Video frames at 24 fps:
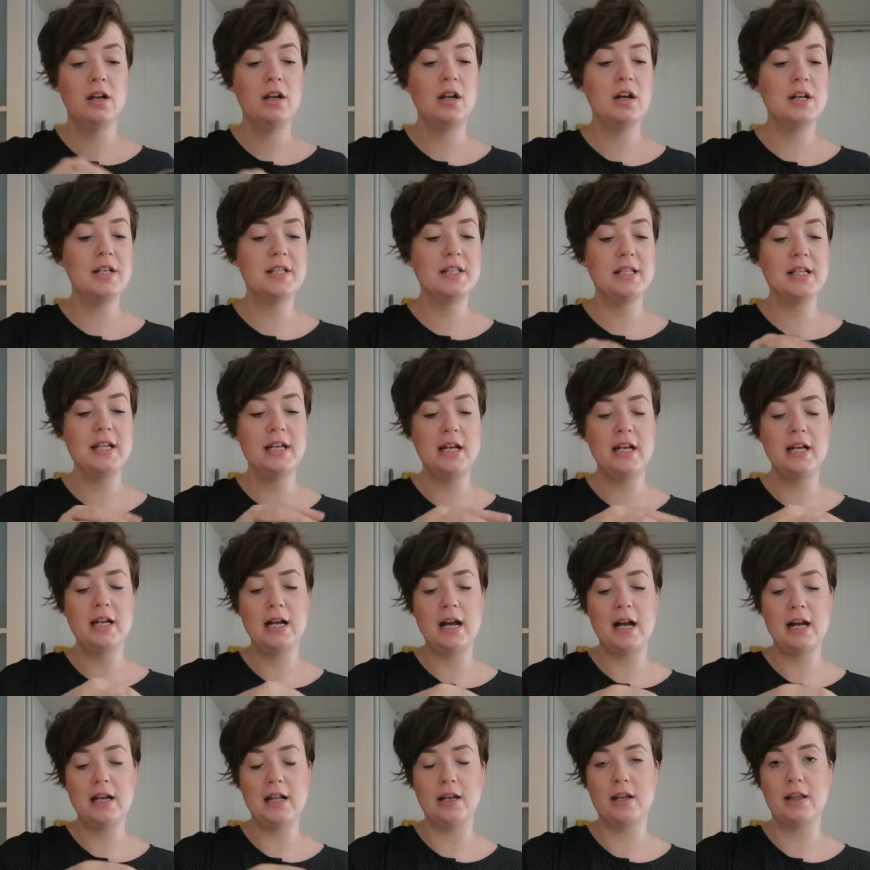nicely,
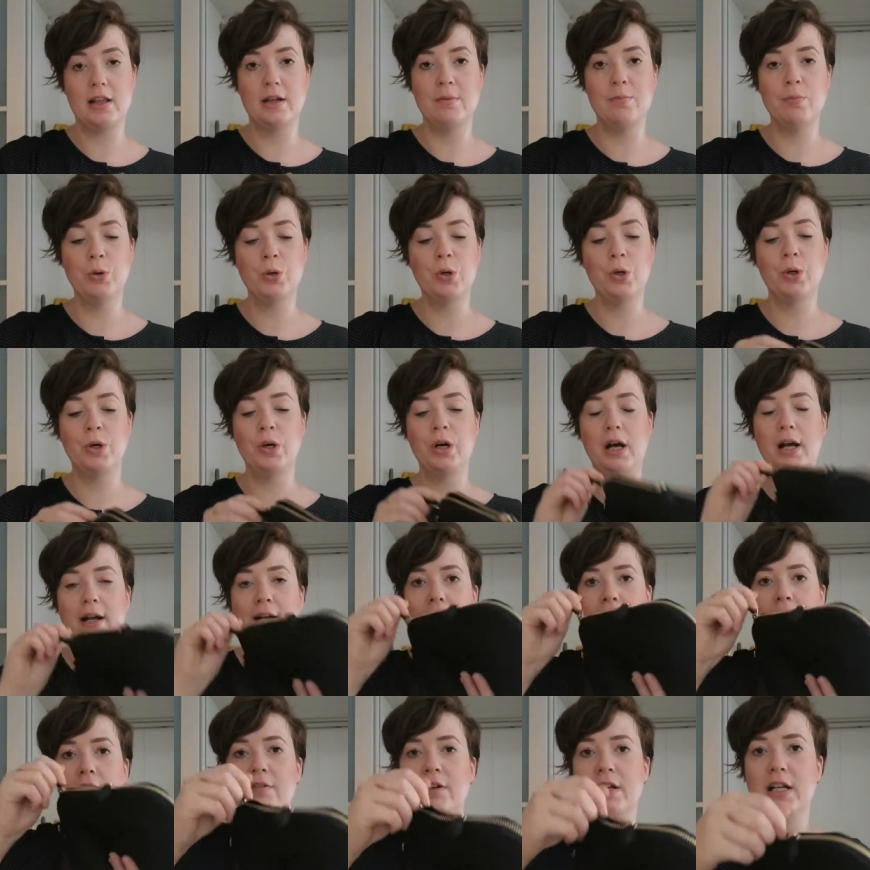and anything more.
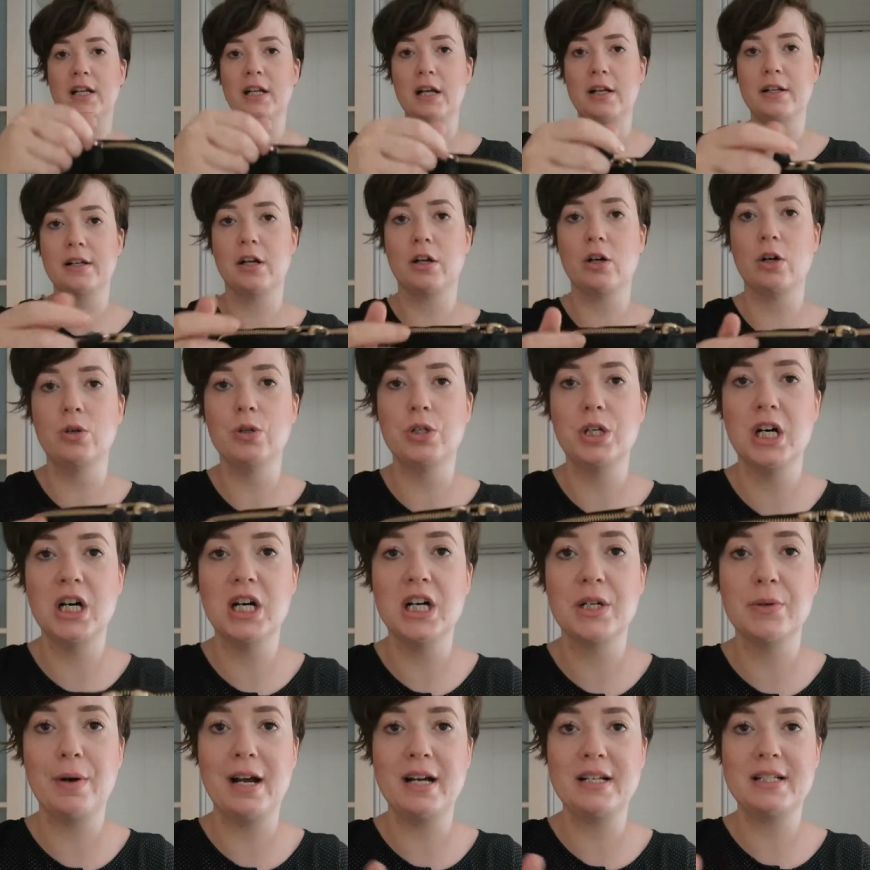And I really like the gold
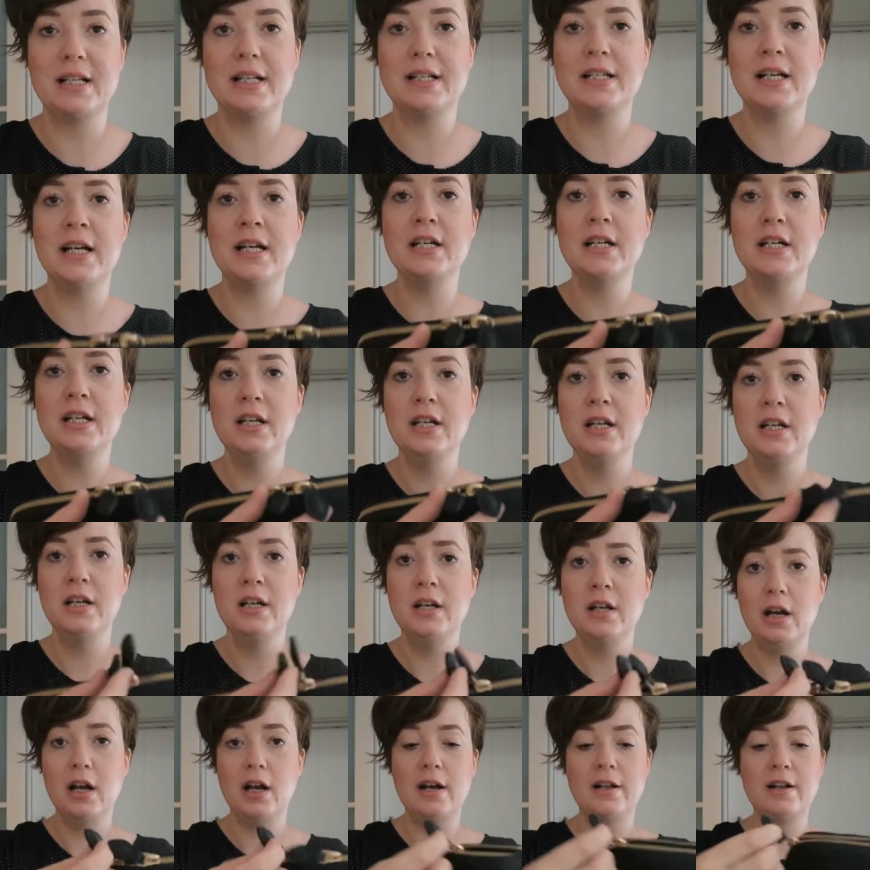hardware, as I said,
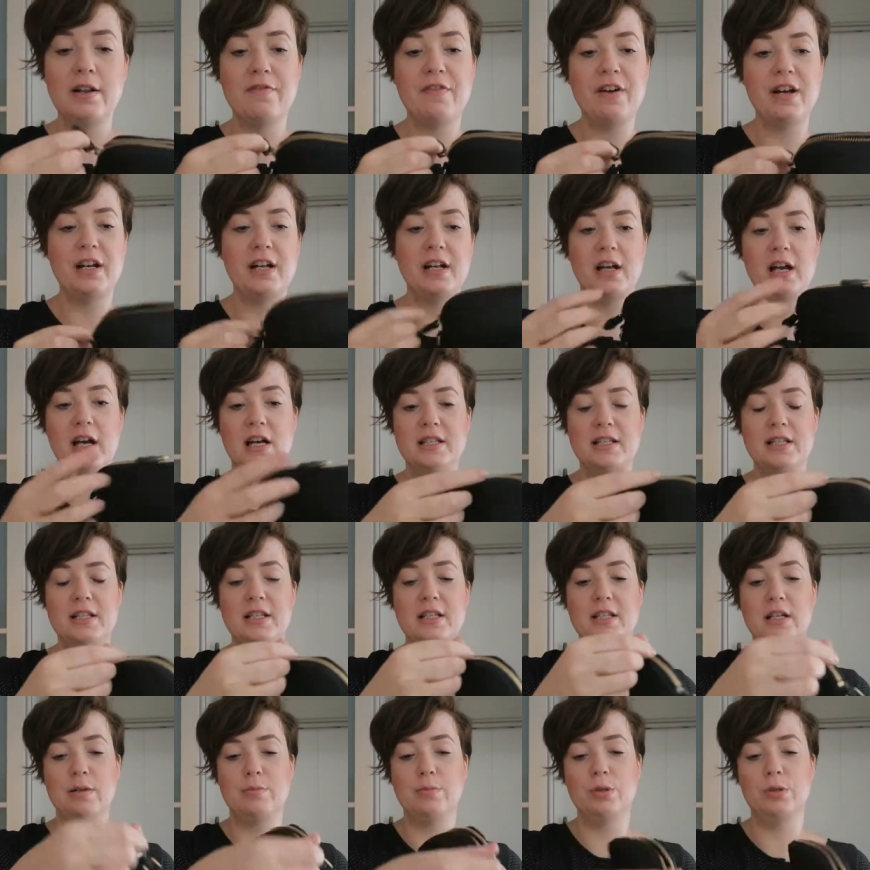and the fact that it has
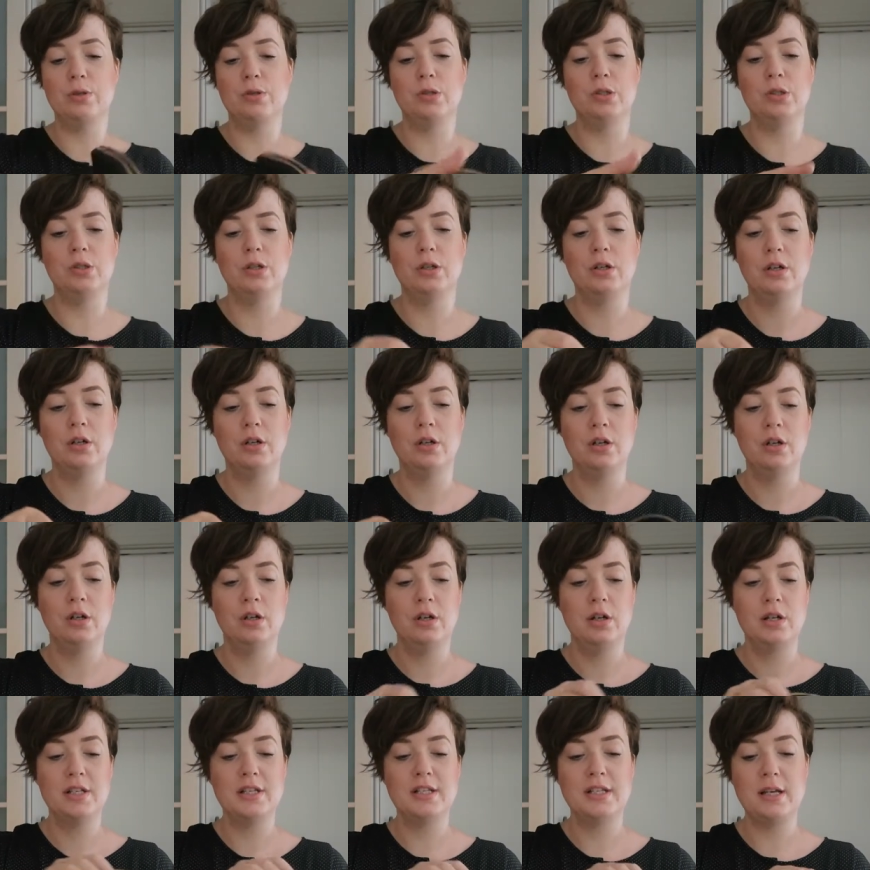this double
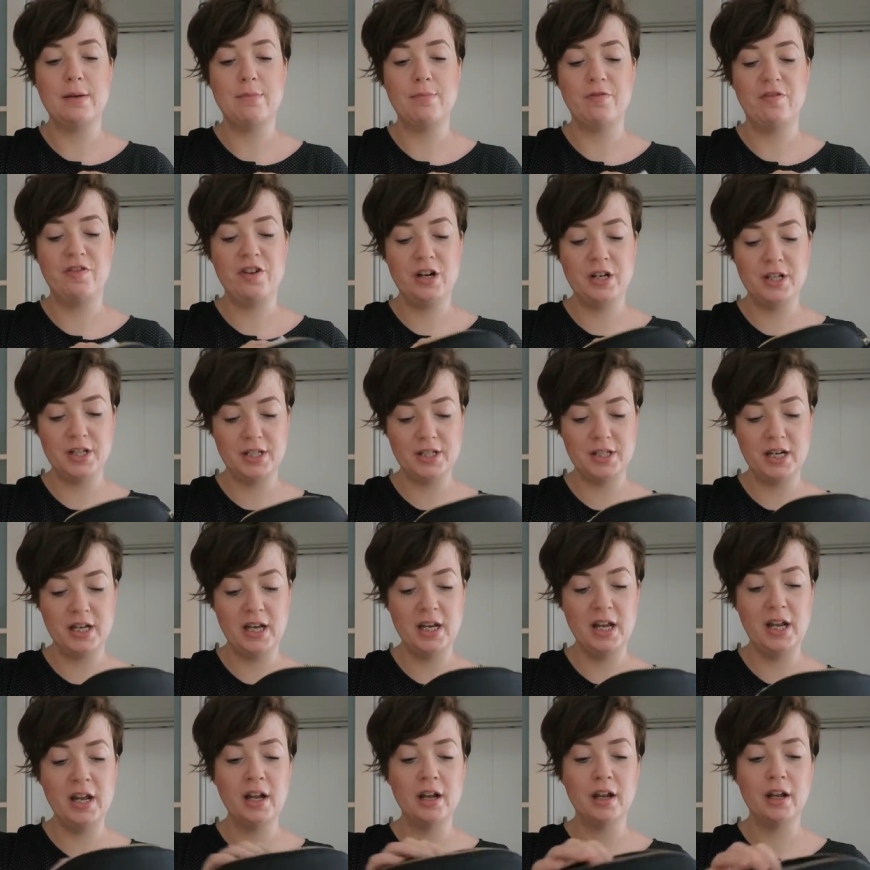zip
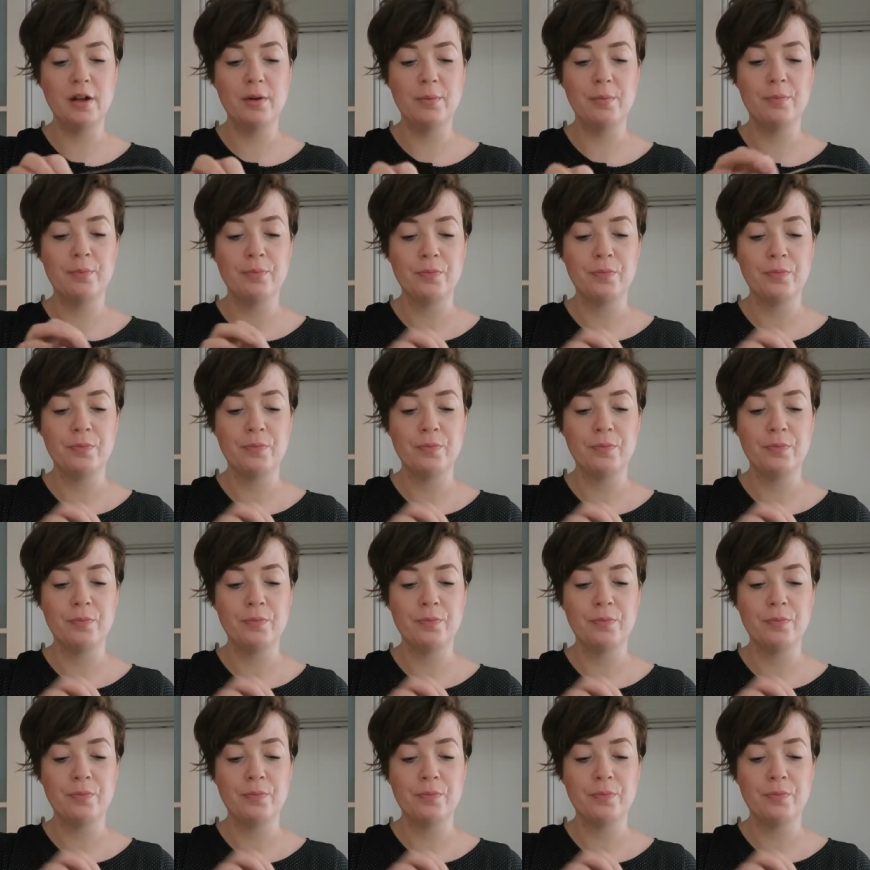fastening.